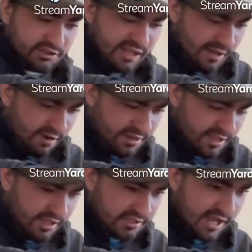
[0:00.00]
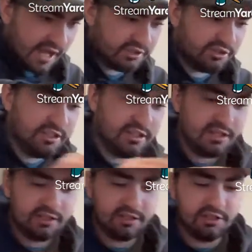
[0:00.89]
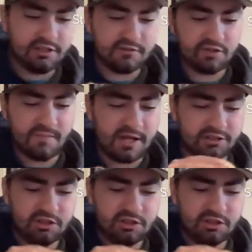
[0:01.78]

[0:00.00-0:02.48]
because now I think it's actually good enough. So I'm